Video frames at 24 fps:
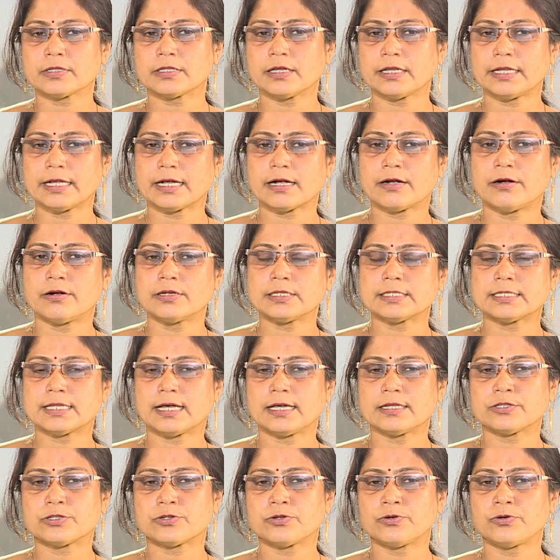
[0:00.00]
the records are
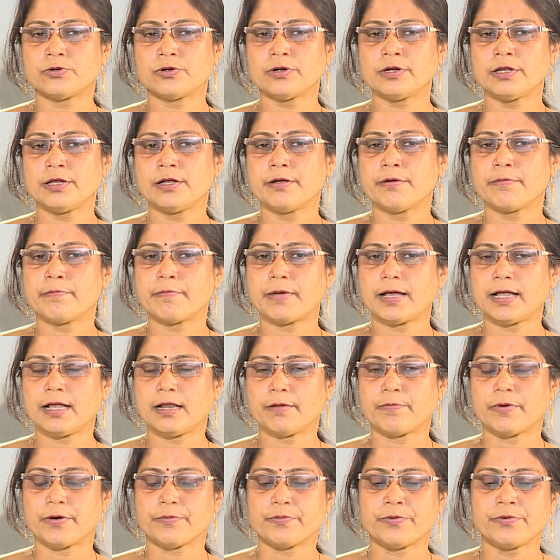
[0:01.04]
stored by help
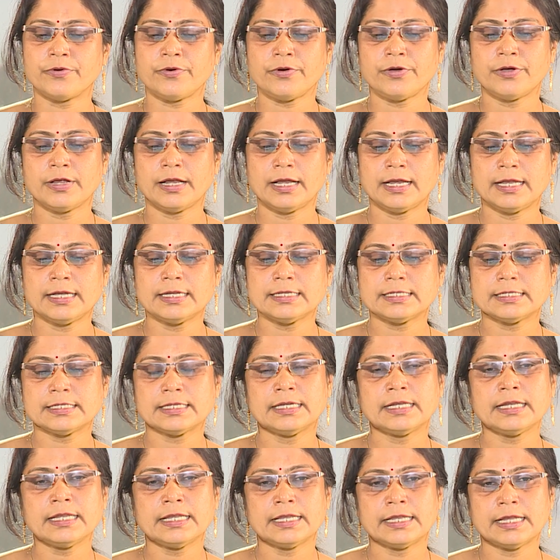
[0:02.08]
of links
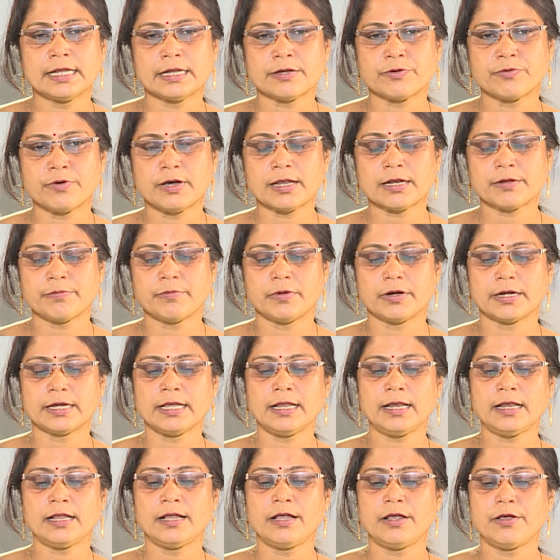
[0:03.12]
in network model,
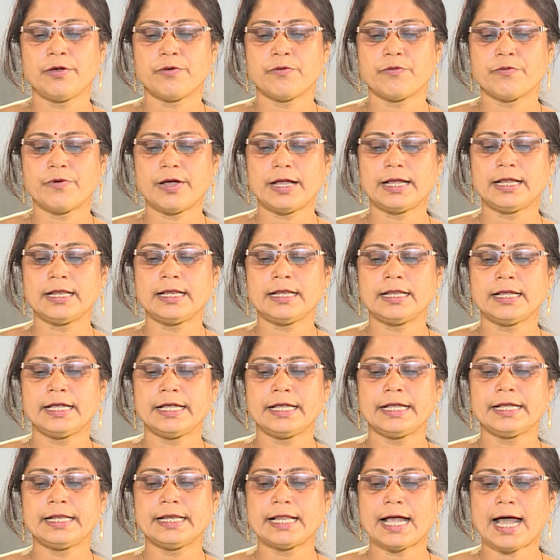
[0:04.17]
while
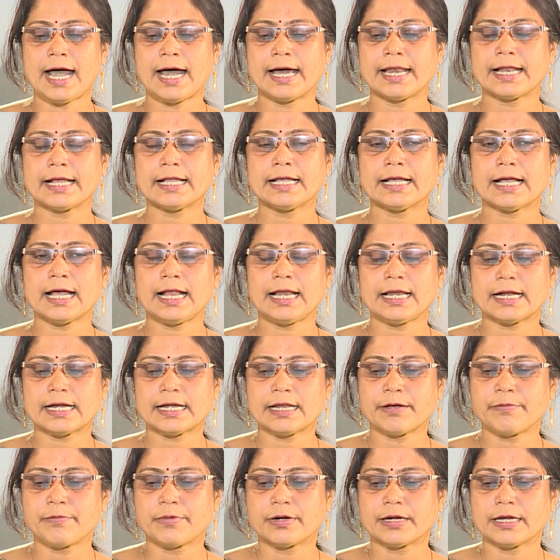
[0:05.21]
in hierarchical data
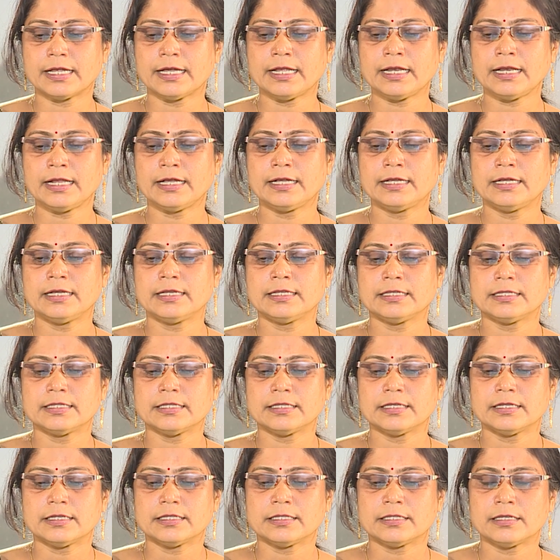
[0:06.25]
model
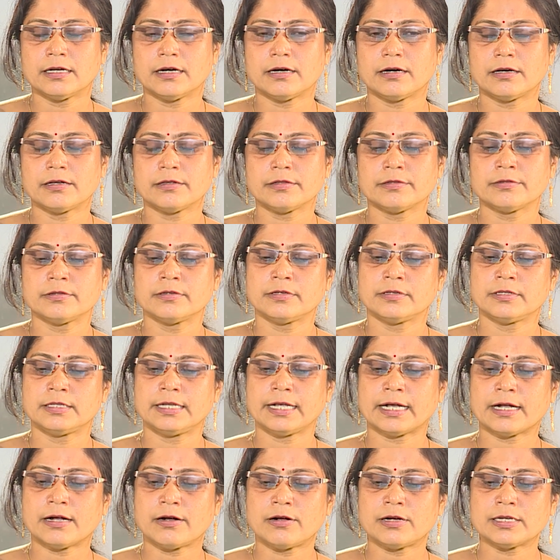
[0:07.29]
the
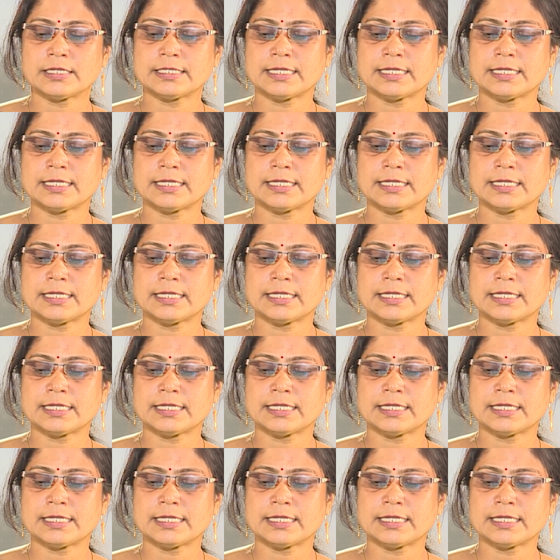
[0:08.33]
records